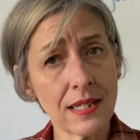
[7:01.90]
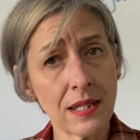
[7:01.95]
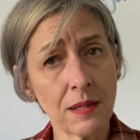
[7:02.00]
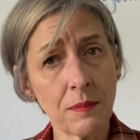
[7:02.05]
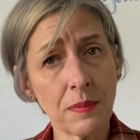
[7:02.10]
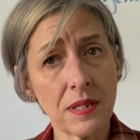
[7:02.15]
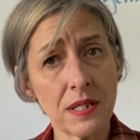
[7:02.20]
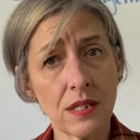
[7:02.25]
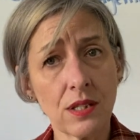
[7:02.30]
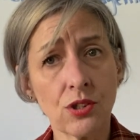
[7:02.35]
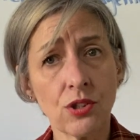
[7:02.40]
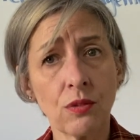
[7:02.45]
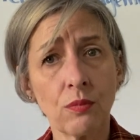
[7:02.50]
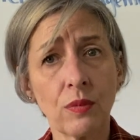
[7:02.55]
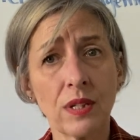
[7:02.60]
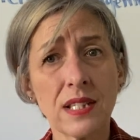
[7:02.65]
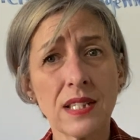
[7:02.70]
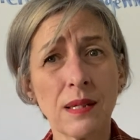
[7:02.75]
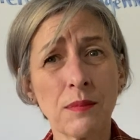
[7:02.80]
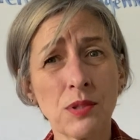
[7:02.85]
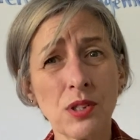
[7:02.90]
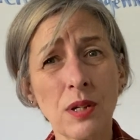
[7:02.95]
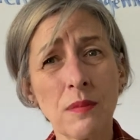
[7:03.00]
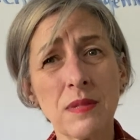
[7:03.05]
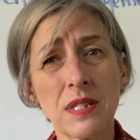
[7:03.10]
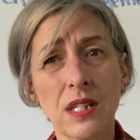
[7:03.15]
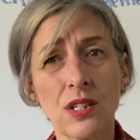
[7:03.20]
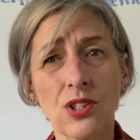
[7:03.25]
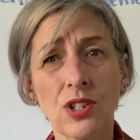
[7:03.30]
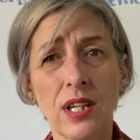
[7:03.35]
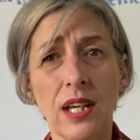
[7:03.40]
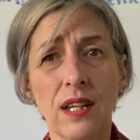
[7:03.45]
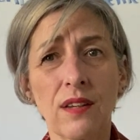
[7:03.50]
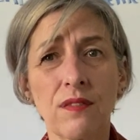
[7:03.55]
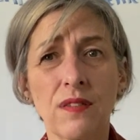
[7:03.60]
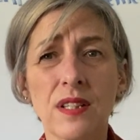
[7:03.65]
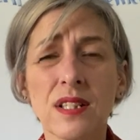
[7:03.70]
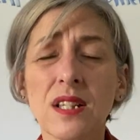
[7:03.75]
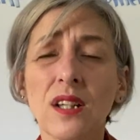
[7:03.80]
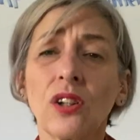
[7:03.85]
in a position where sometimes the educator
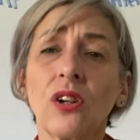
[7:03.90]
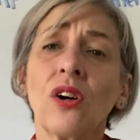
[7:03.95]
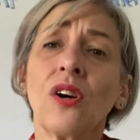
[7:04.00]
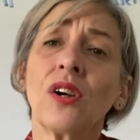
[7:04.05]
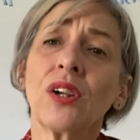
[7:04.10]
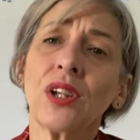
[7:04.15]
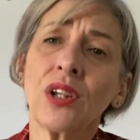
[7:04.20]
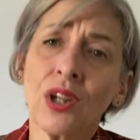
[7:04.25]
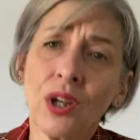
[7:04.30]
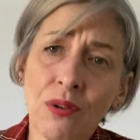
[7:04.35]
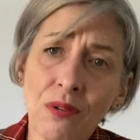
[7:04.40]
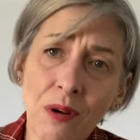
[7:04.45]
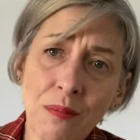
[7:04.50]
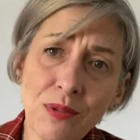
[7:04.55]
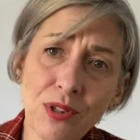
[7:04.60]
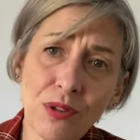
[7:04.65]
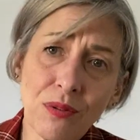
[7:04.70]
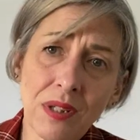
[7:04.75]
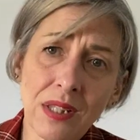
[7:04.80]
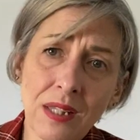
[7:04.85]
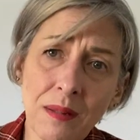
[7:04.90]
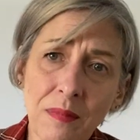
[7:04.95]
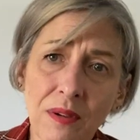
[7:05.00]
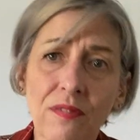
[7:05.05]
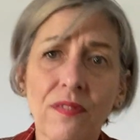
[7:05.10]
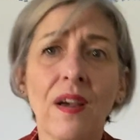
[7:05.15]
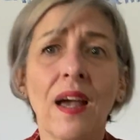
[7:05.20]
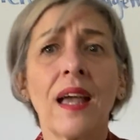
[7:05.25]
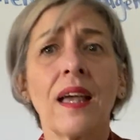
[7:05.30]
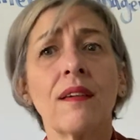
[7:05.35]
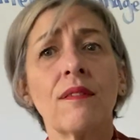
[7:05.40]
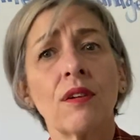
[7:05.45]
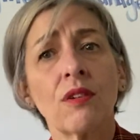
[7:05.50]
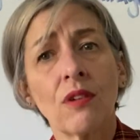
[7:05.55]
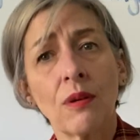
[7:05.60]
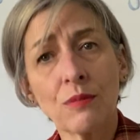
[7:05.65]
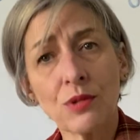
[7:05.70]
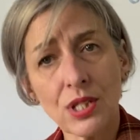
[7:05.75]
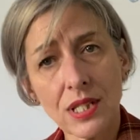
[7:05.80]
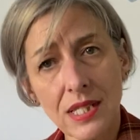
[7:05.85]
feels like, oh, I'm doing them a favour,
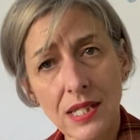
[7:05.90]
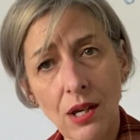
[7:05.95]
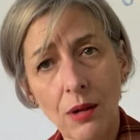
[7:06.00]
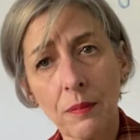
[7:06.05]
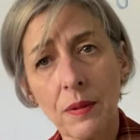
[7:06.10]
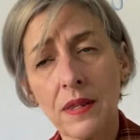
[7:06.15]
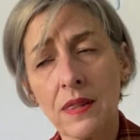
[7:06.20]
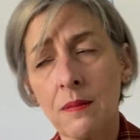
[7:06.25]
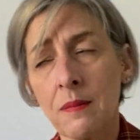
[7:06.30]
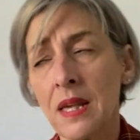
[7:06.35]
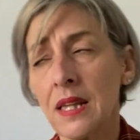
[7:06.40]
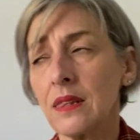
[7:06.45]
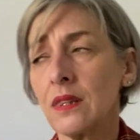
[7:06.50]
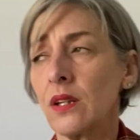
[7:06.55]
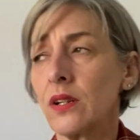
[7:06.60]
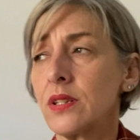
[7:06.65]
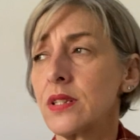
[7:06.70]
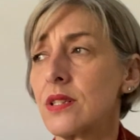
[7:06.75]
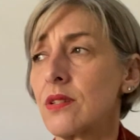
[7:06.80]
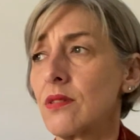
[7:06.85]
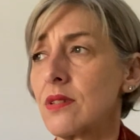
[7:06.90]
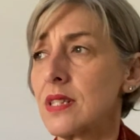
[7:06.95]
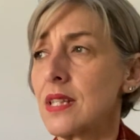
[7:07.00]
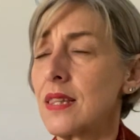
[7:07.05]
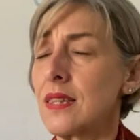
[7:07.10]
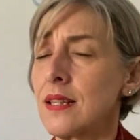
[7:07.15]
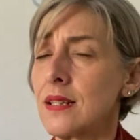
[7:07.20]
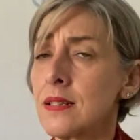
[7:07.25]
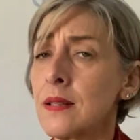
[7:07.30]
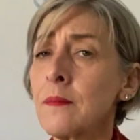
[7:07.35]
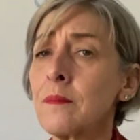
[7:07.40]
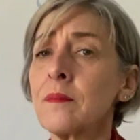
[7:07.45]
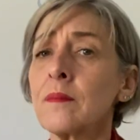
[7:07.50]
I'm just helping them out, those sorts of things.